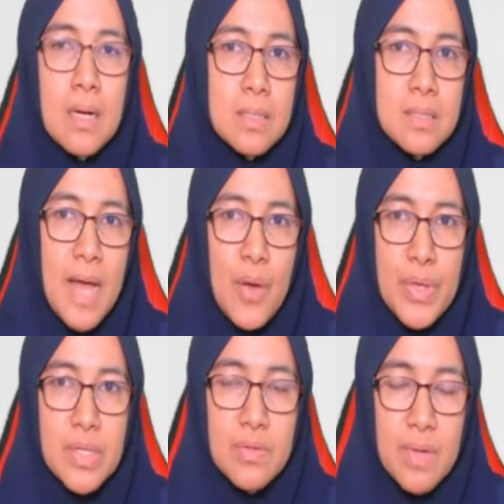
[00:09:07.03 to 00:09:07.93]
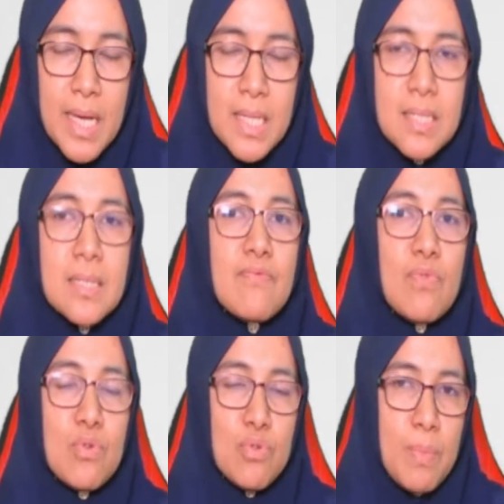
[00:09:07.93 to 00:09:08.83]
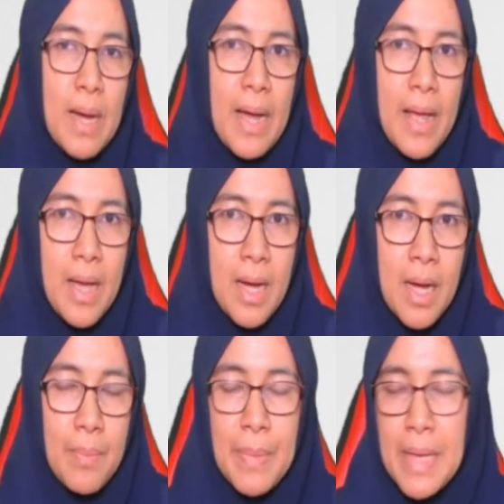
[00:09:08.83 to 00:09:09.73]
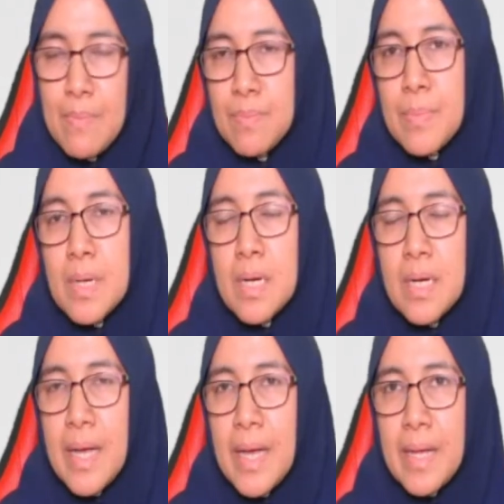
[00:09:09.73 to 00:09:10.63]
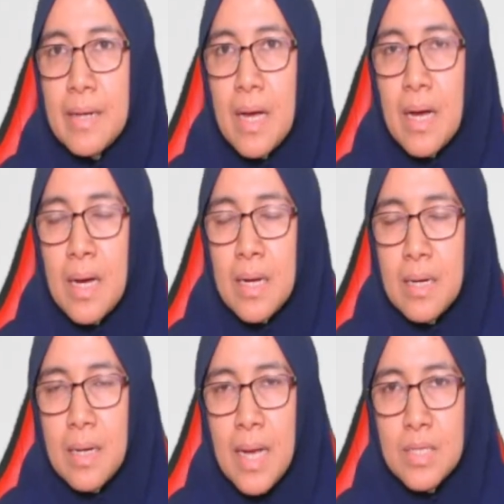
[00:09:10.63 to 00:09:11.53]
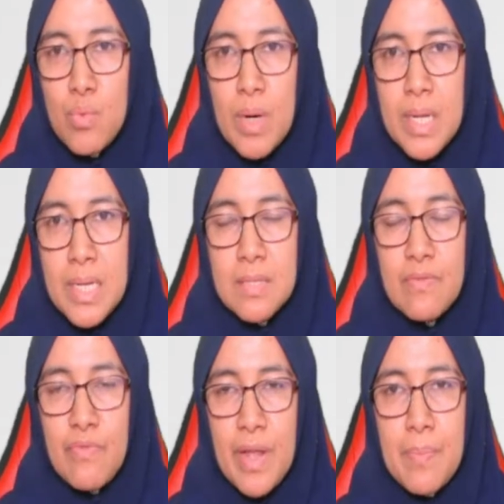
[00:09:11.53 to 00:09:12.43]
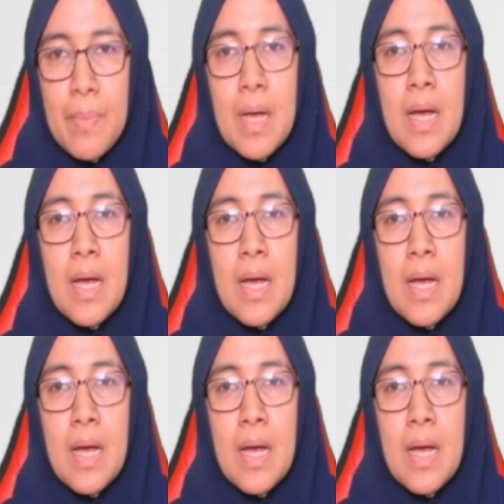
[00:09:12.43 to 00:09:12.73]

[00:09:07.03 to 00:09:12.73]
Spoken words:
Start with truss, followed by beam, and last one is frame.